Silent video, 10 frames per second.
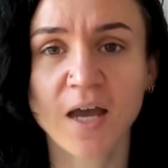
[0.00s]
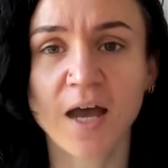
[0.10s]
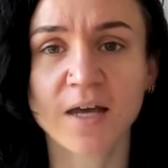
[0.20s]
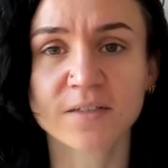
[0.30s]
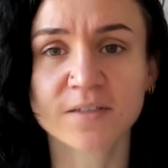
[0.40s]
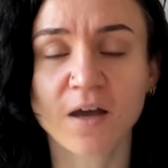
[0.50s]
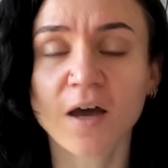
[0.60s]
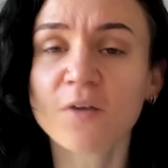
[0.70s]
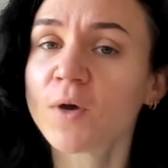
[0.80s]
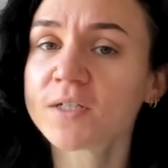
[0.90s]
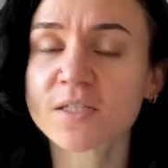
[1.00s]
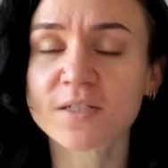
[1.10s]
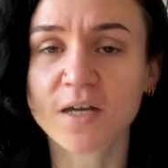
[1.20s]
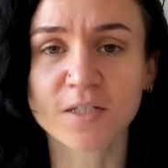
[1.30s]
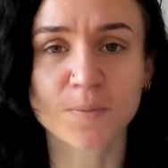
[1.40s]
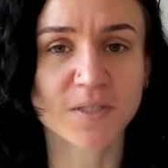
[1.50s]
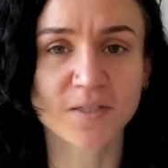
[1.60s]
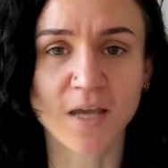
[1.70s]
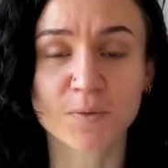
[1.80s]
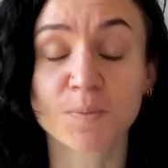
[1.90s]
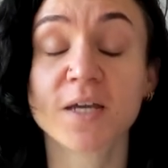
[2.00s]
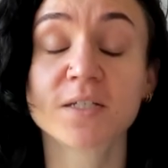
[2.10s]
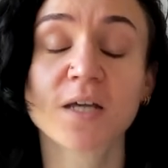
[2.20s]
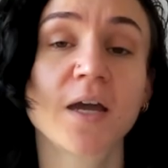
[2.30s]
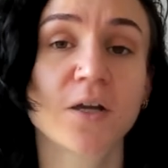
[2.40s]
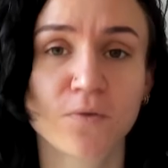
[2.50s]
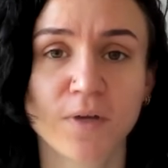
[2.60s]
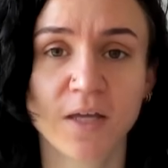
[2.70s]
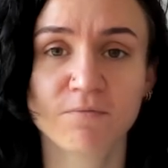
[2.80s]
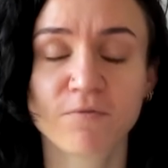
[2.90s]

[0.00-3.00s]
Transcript: and I've worked in startups and scale ups my entire career